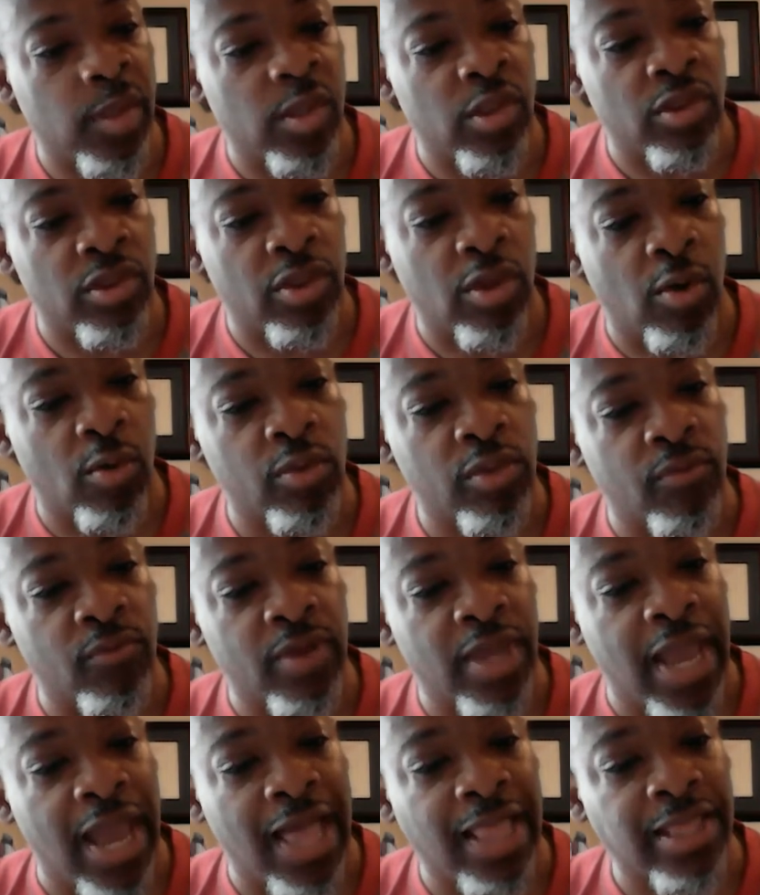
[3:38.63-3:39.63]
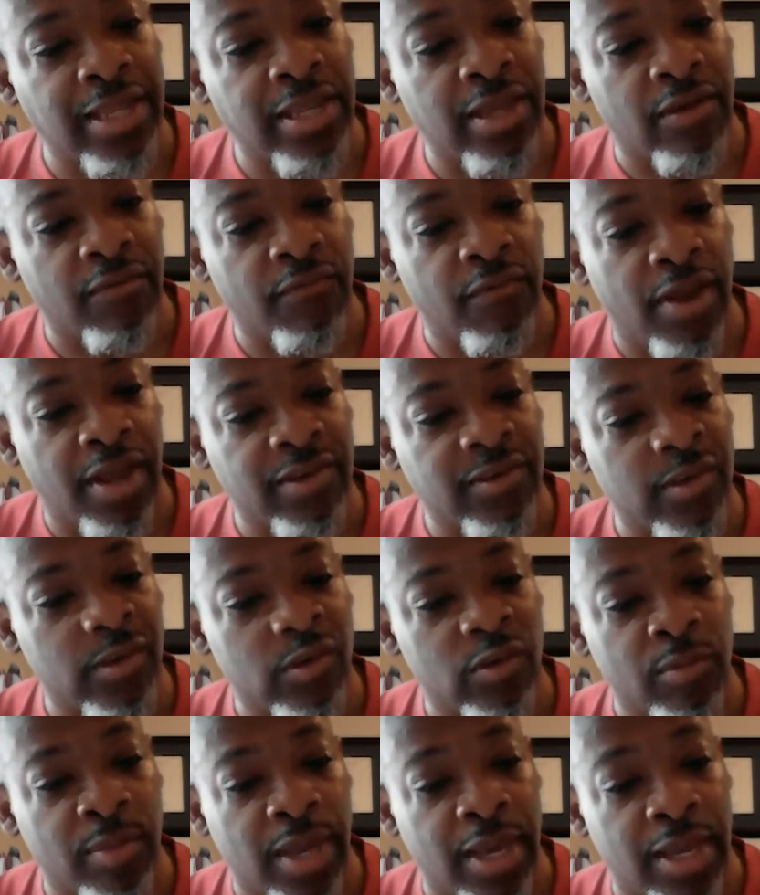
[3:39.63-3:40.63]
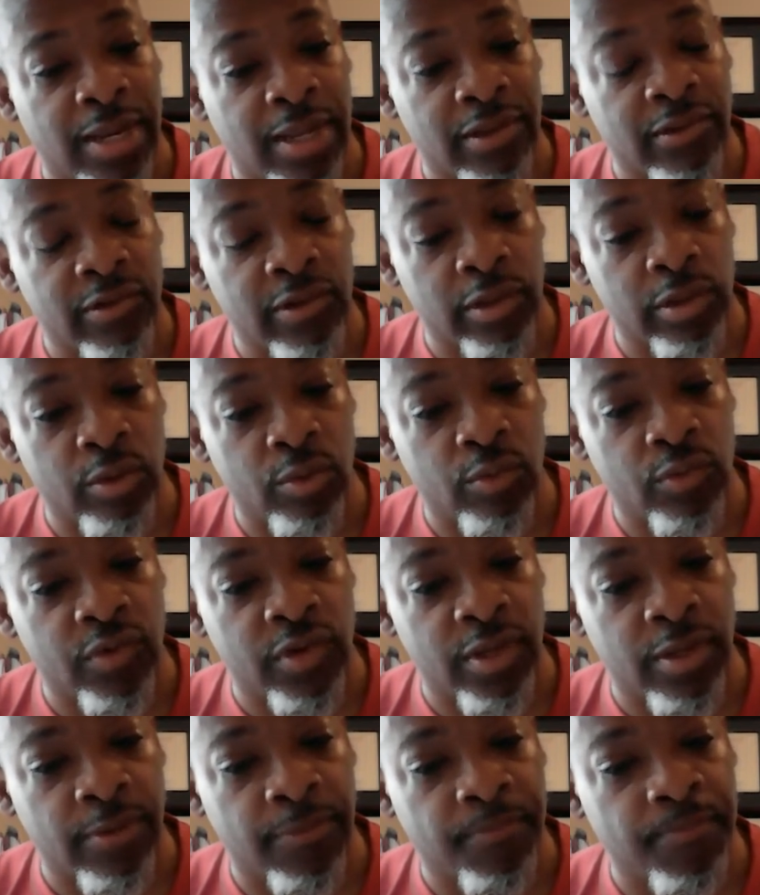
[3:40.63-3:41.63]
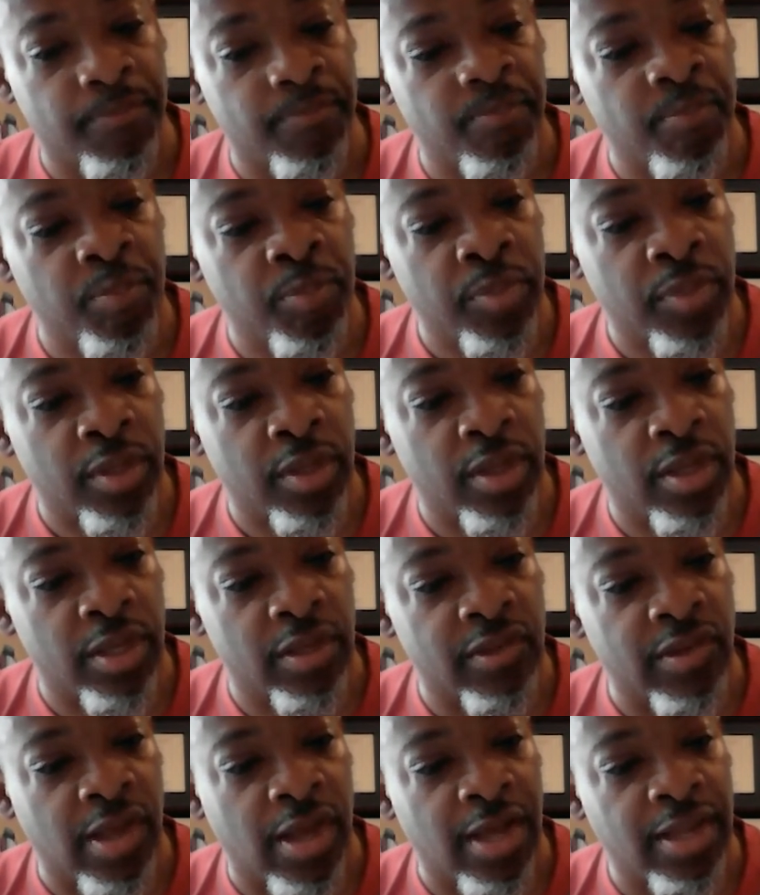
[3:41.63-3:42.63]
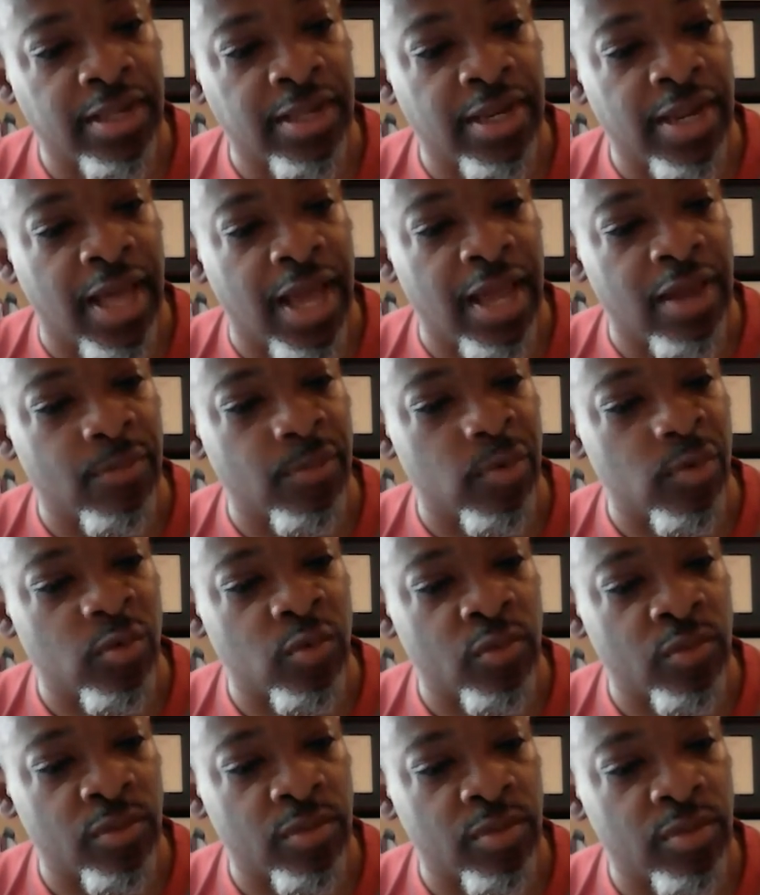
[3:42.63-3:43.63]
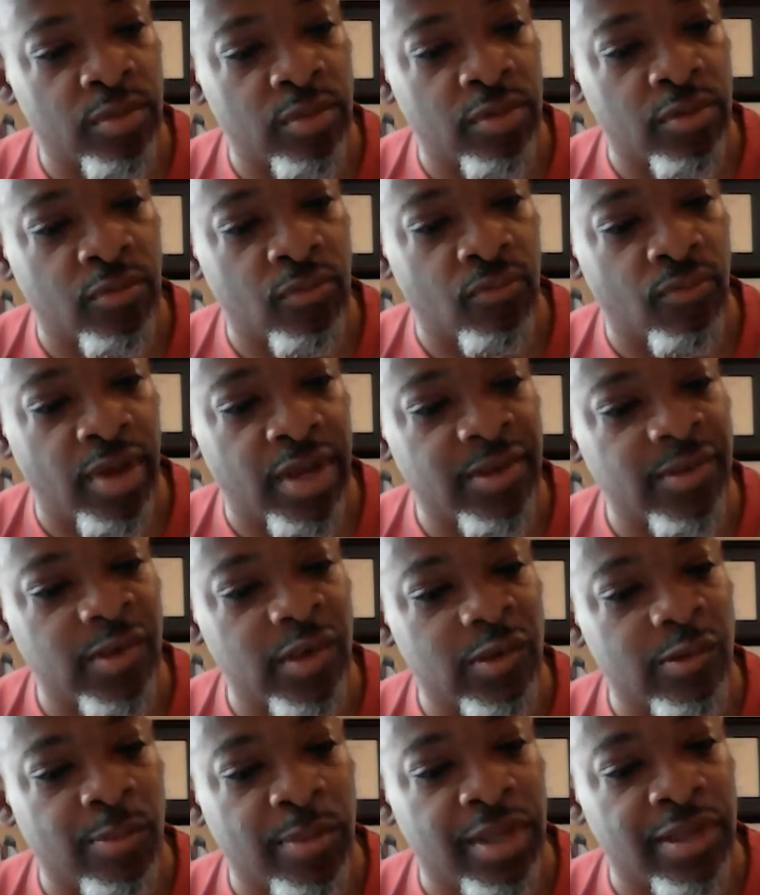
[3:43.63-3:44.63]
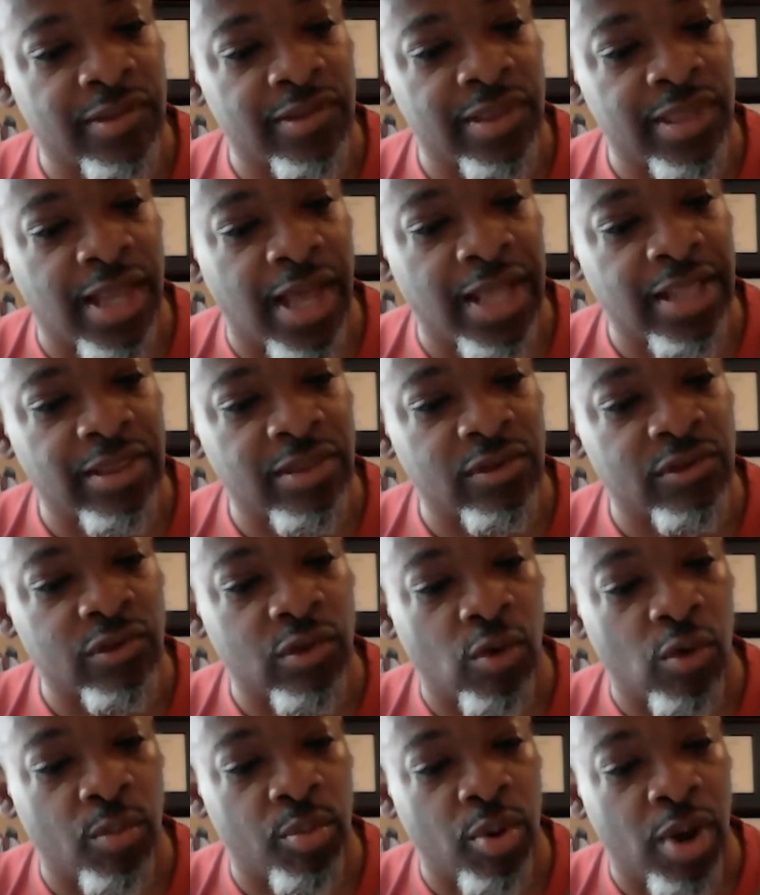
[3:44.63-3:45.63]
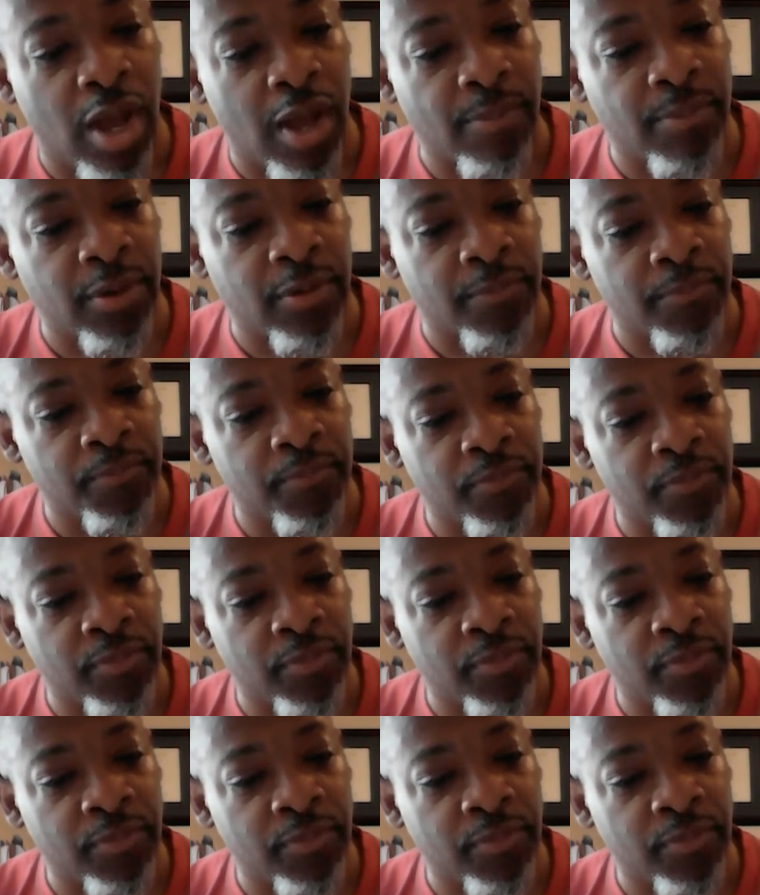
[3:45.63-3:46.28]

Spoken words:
Though the reality of racism and exclusion is undeniable, racism is not the sole problem.